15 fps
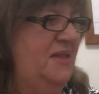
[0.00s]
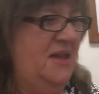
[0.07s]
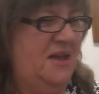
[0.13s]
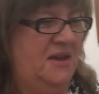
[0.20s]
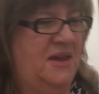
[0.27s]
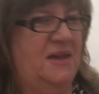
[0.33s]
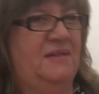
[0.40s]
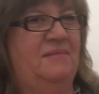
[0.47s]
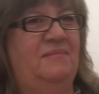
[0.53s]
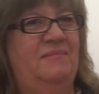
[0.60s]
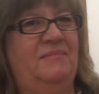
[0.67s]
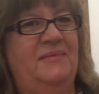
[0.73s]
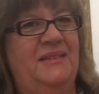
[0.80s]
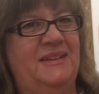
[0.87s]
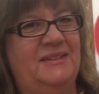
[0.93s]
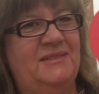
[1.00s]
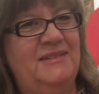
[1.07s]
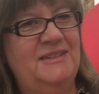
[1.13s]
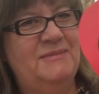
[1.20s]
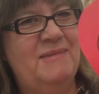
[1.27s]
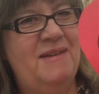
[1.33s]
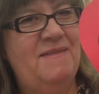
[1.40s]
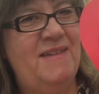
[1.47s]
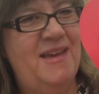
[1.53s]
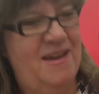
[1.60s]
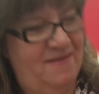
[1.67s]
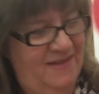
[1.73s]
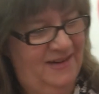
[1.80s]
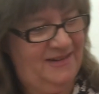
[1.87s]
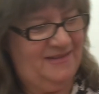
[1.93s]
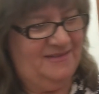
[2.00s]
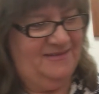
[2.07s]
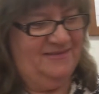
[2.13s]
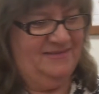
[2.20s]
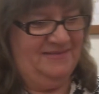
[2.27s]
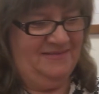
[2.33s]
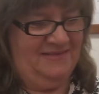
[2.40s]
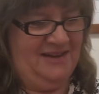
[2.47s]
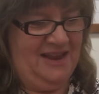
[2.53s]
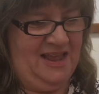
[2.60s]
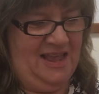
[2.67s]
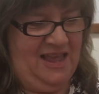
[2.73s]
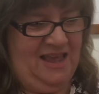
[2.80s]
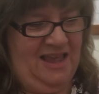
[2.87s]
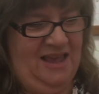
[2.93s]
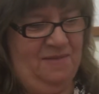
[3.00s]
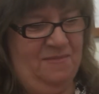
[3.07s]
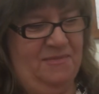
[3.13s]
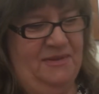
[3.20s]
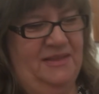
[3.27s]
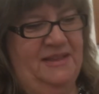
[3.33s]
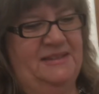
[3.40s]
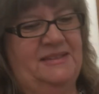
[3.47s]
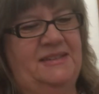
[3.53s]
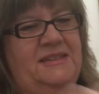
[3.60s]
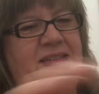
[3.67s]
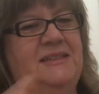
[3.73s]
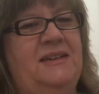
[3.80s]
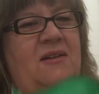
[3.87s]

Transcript: Again, this one's my favorite, but this is